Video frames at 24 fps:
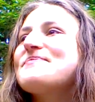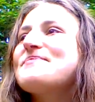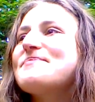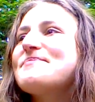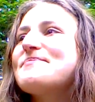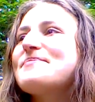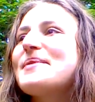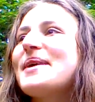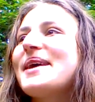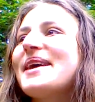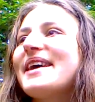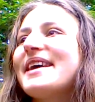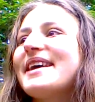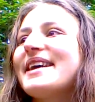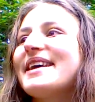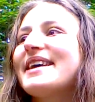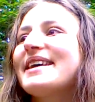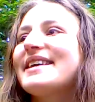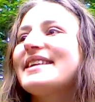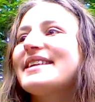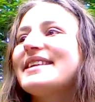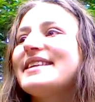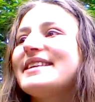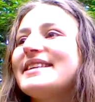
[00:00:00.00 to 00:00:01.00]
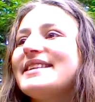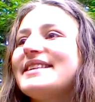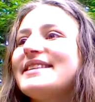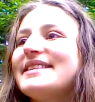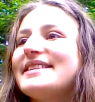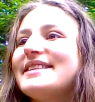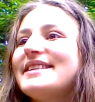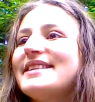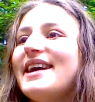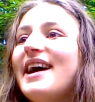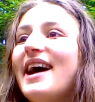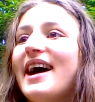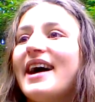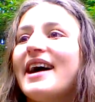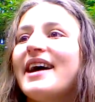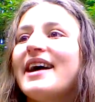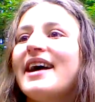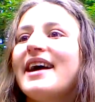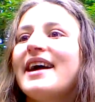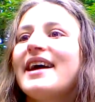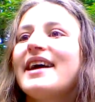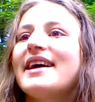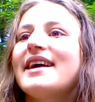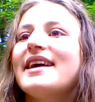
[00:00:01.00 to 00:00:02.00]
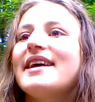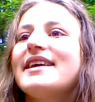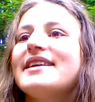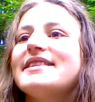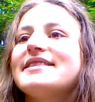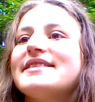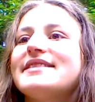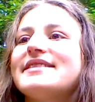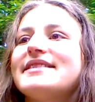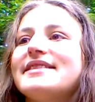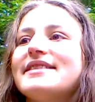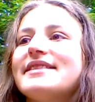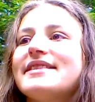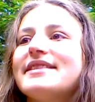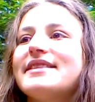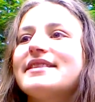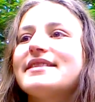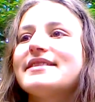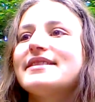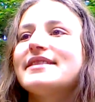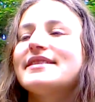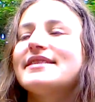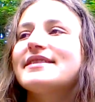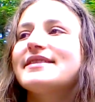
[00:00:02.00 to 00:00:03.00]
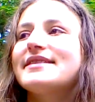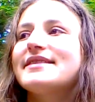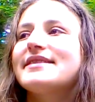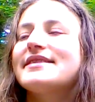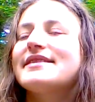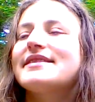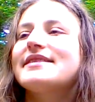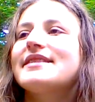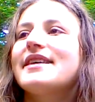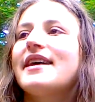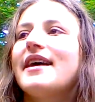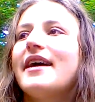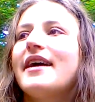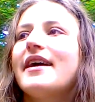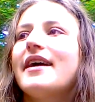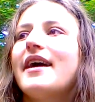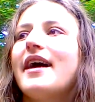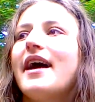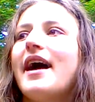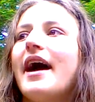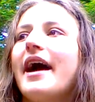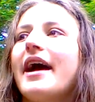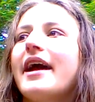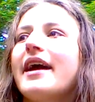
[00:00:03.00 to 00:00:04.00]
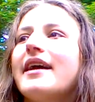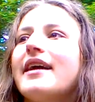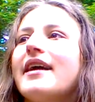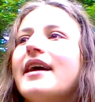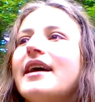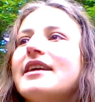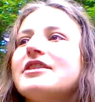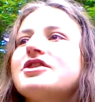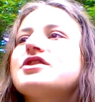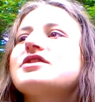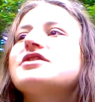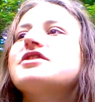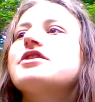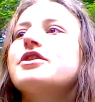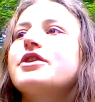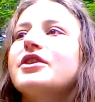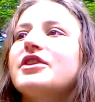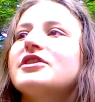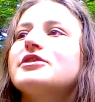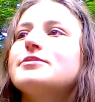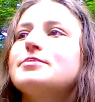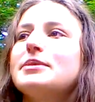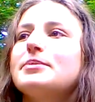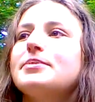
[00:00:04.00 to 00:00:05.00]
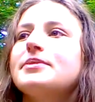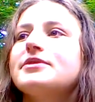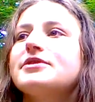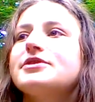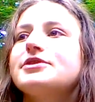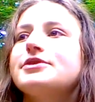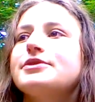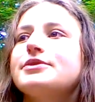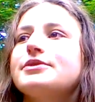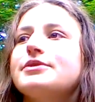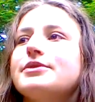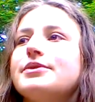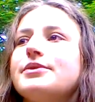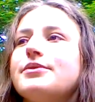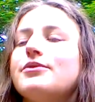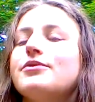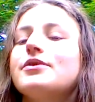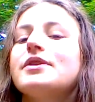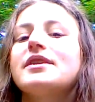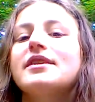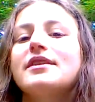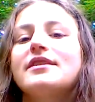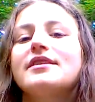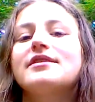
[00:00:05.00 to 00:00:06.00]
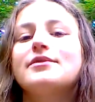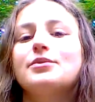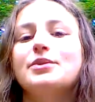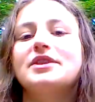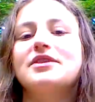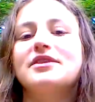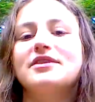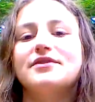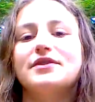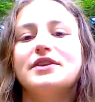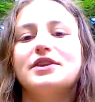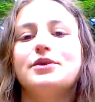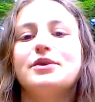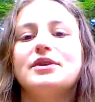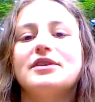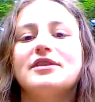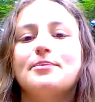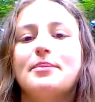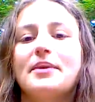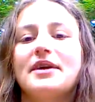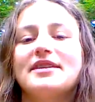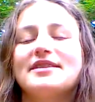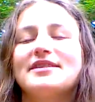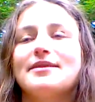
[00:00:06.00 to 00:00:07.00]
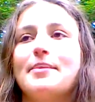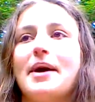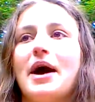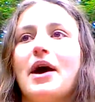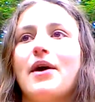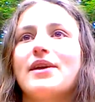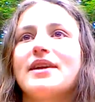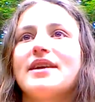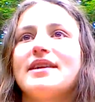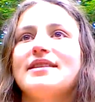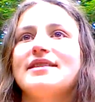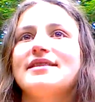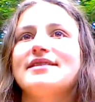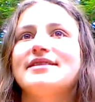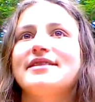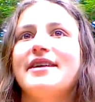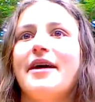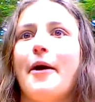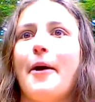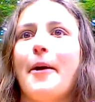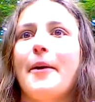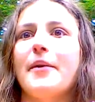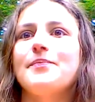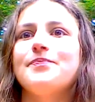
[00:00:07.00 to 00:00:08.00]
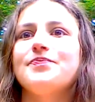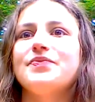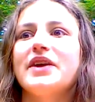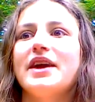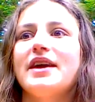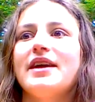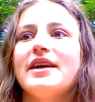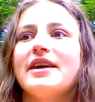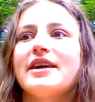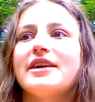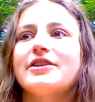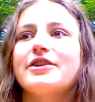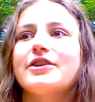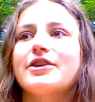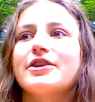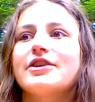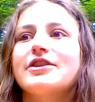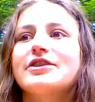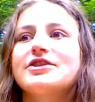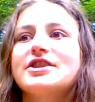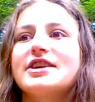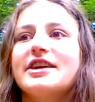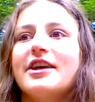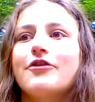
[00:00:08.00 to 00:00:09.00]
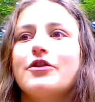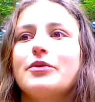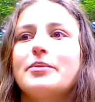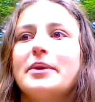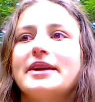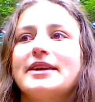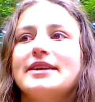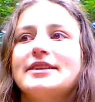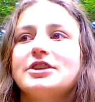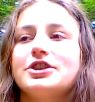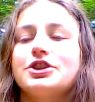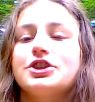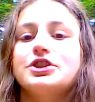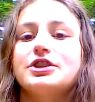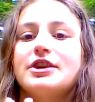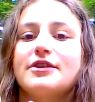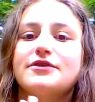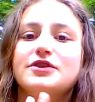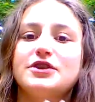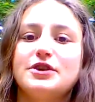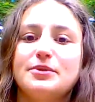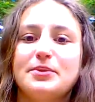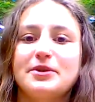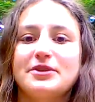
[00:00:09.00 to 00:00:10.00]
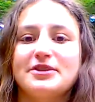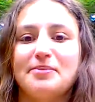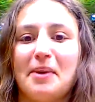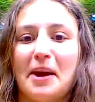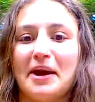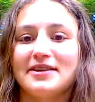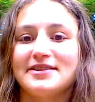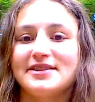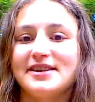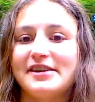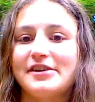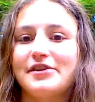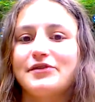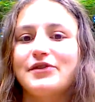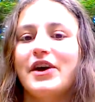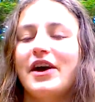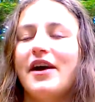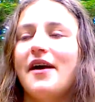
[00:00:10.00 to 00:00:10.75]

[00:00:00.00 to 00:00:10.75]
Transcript: But yeah, this is, I just encourage people to really, what this video is about is encouraging everybody to shift your perspective.